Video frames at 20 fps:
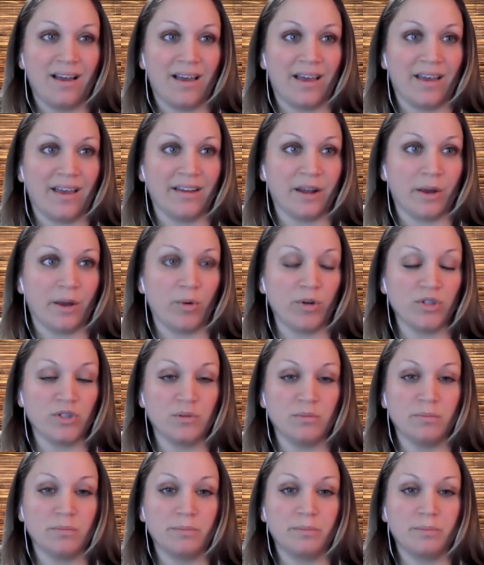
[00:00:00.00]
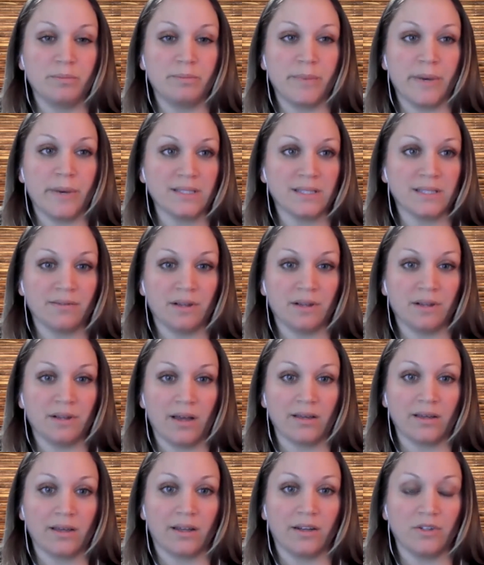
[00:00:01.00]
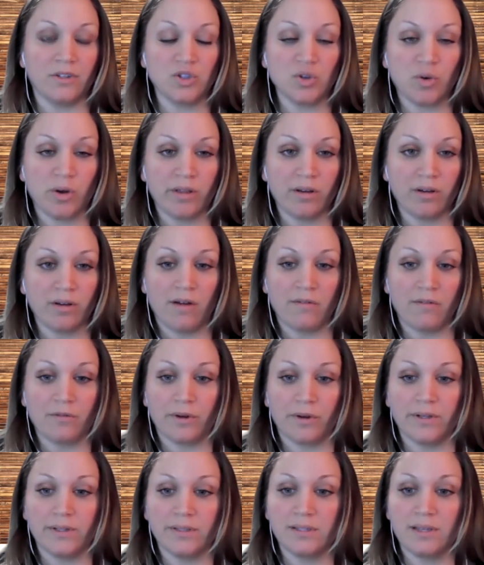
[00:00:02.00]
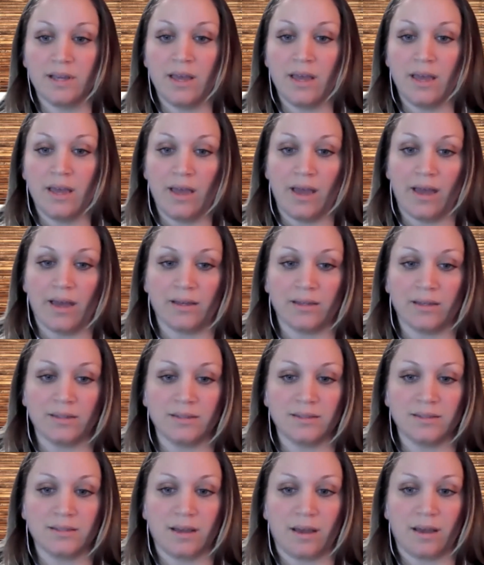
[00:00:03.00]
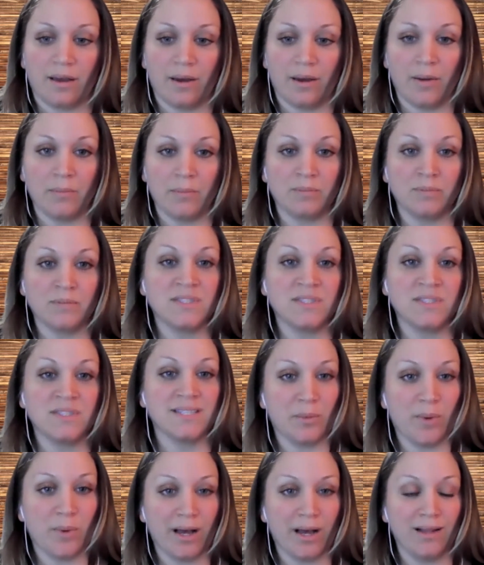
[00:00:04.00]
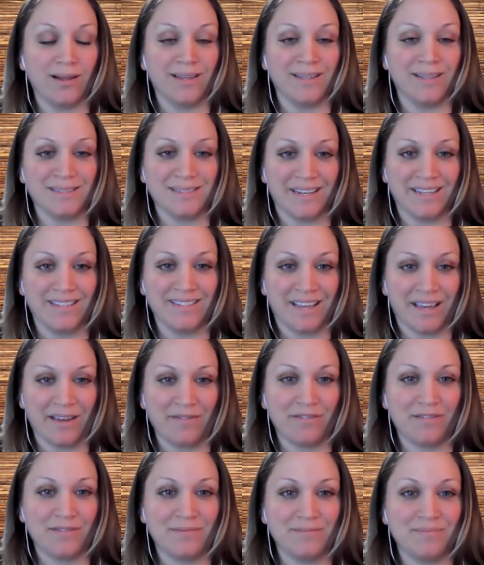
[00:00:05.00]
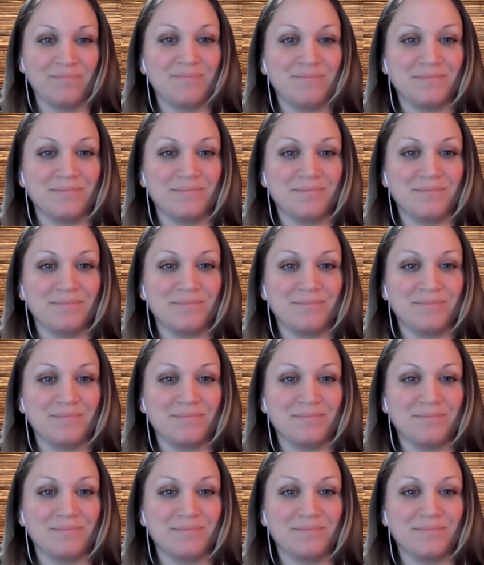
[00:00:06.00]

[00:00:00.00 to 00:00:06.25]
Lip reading: and I wish you best of luck and enjoy the conference, and stay well and stay safe.